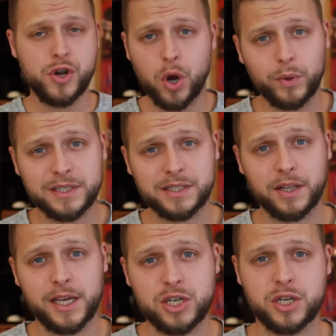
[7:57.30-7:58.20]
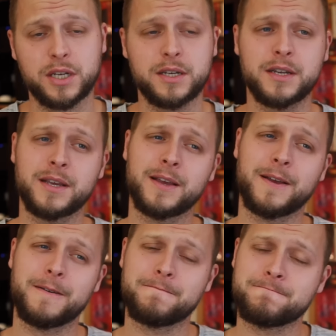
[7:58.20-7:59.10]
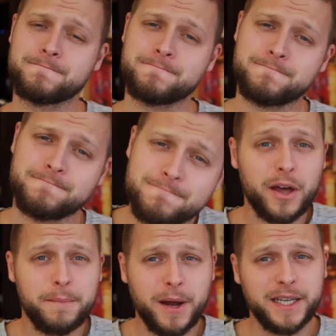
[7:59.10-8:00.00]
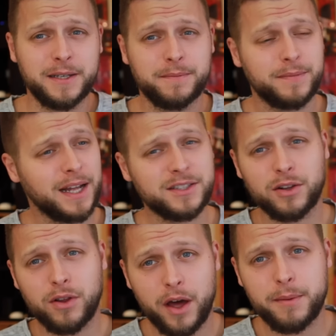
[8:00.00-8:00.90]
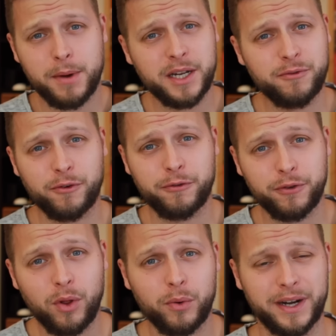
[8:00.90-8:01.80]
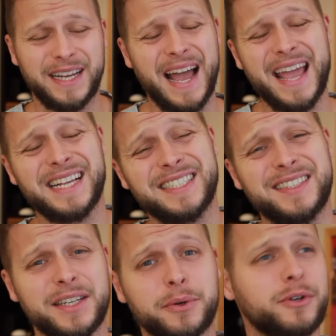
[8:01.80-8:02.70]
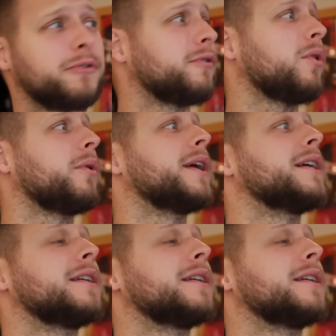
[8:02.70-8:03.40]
no installation. That's a lot of money. That's a lot of money for flooring, exterior flooring.